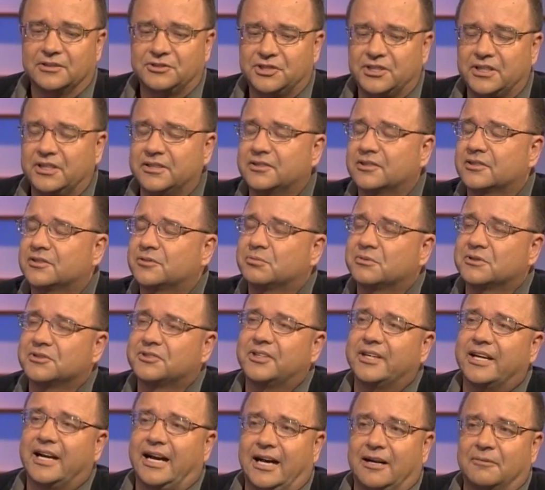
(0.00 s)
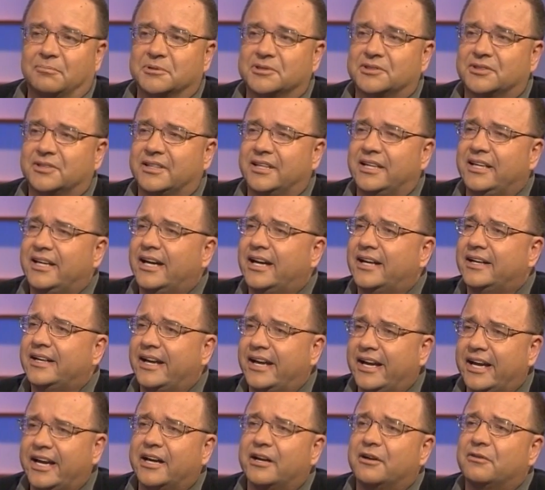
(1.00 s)
Jesus was the opposite. He
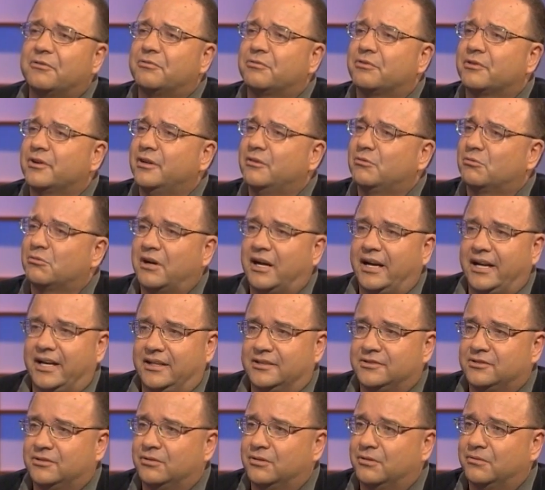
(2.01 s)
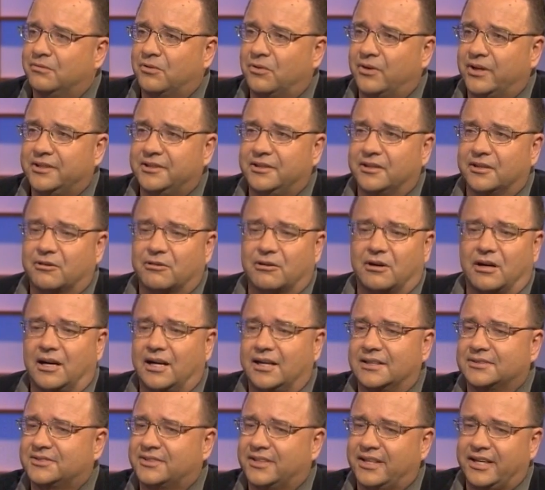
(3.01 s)
had every right to avoid the
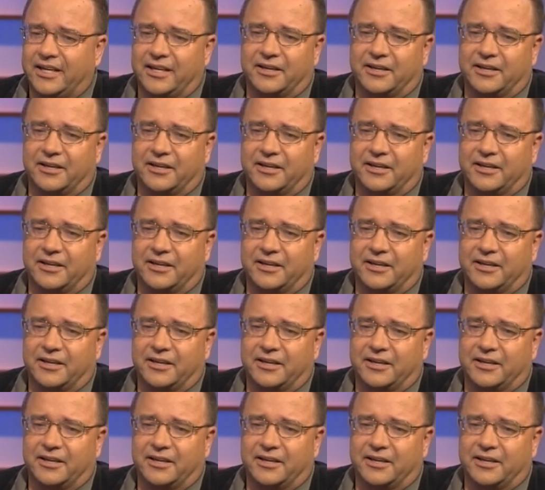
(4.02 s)
cross,